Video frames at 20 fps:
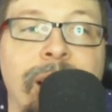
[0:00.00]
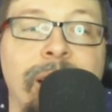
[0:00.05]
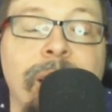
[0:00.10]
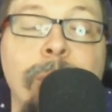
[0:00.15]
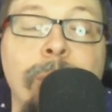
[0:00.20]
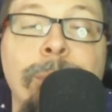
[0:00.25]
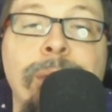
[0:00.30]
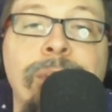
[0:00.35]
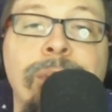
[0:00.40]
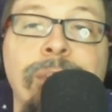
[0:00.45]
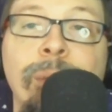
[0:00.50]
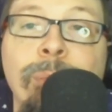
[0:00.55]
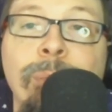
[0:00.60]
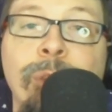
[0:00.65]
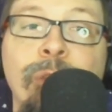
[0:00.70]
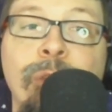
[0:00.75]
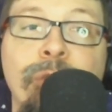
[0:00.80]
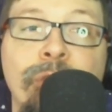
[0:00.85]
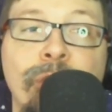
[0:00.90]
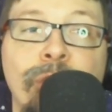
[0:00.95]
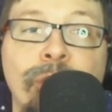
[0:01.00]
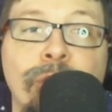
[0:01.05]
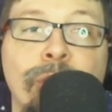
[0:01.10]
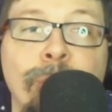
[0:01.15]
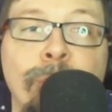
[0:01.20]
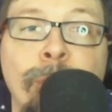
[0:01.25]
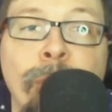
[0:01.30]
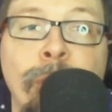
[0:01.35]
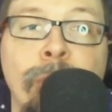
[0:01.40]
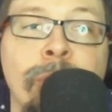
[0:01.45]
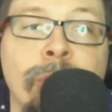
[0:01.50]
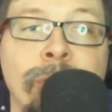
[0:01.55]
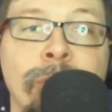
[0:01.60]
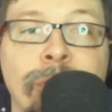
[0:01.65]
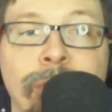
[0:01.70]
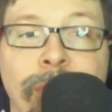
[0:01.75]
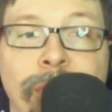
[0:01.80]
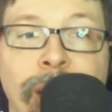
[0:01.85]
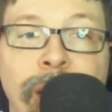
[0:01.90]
that makes them the first mutants